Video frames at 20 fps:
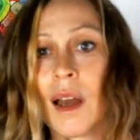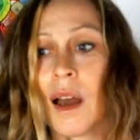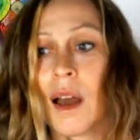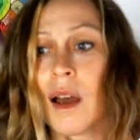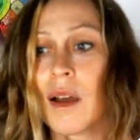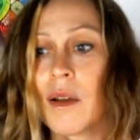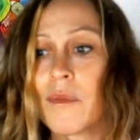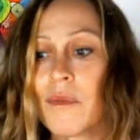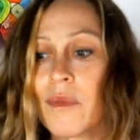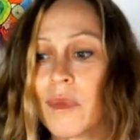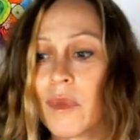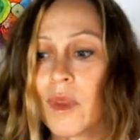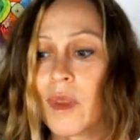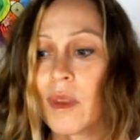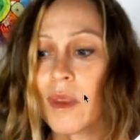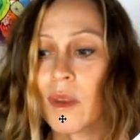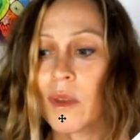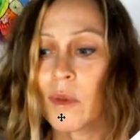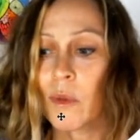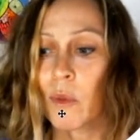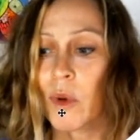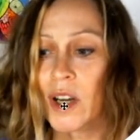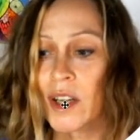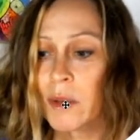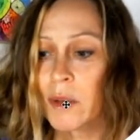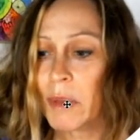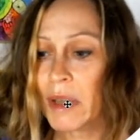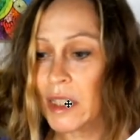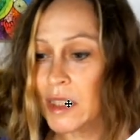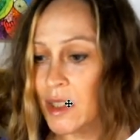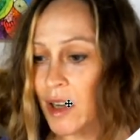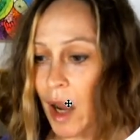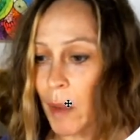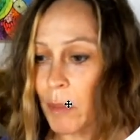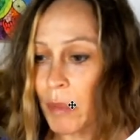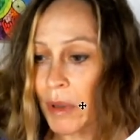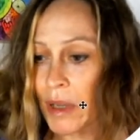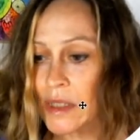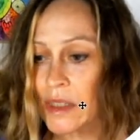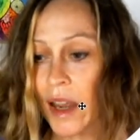Um, one of the biggest
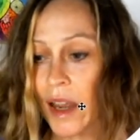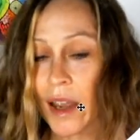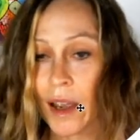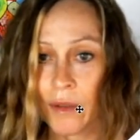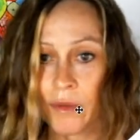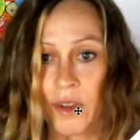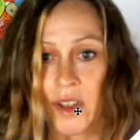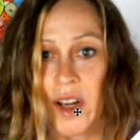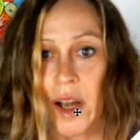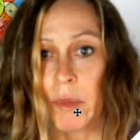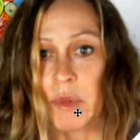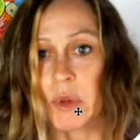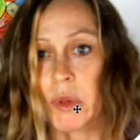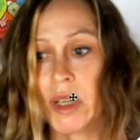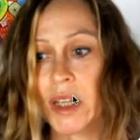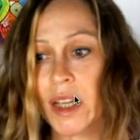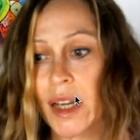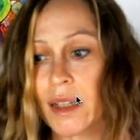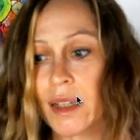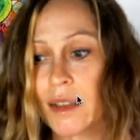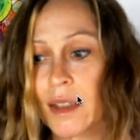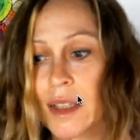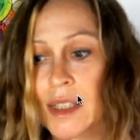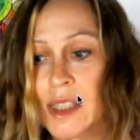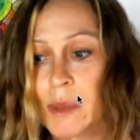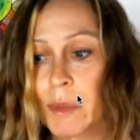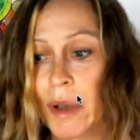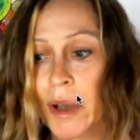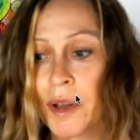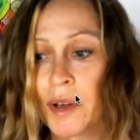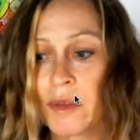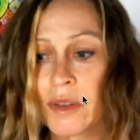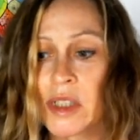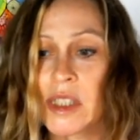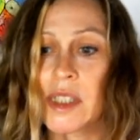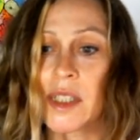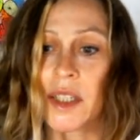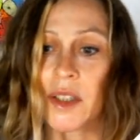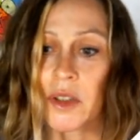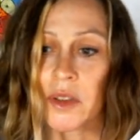topics I have for COP28 is the
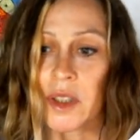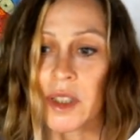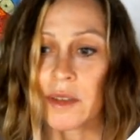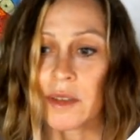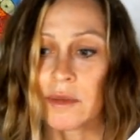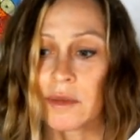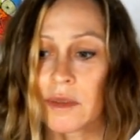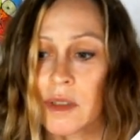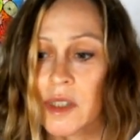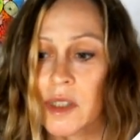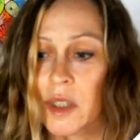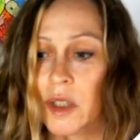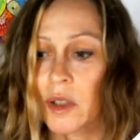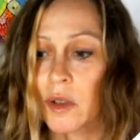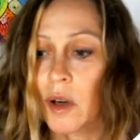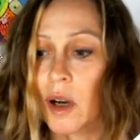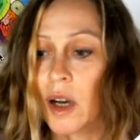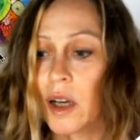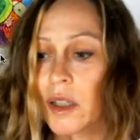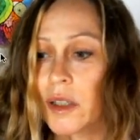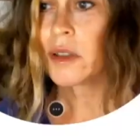biodiversity unit. So our